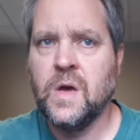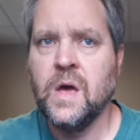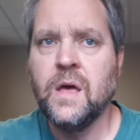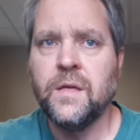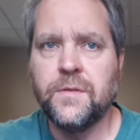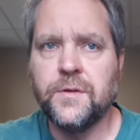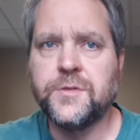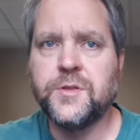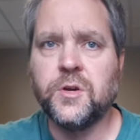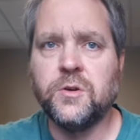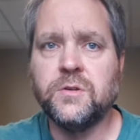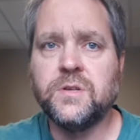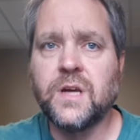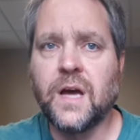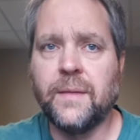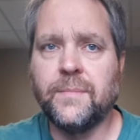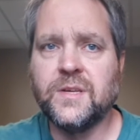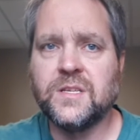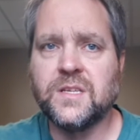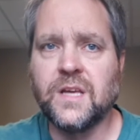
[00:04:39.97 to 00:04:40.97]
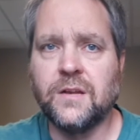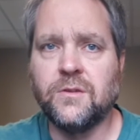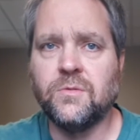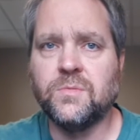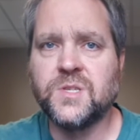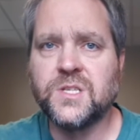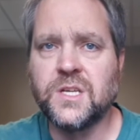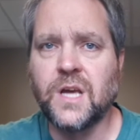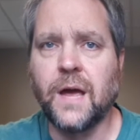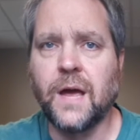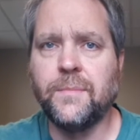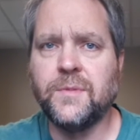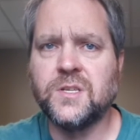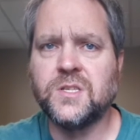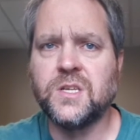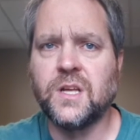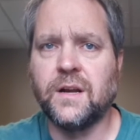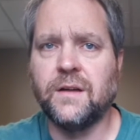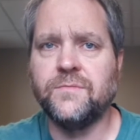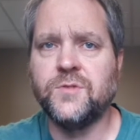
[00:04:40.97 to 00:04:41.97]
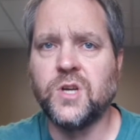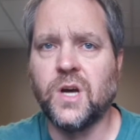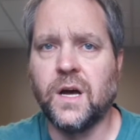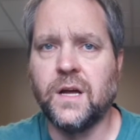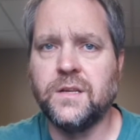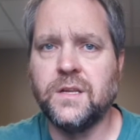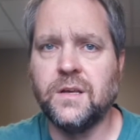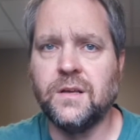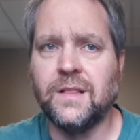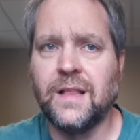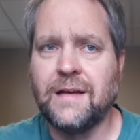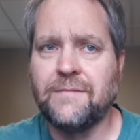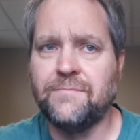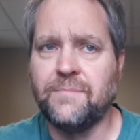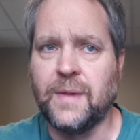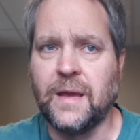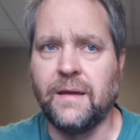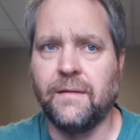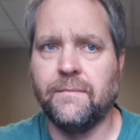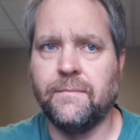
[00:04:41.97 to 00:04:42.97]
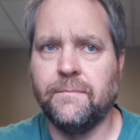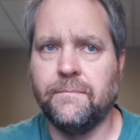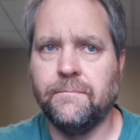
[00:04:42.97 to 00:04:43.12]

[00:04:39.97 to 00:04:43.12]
The third time he said to him, "Simon, son of John, do you love me?"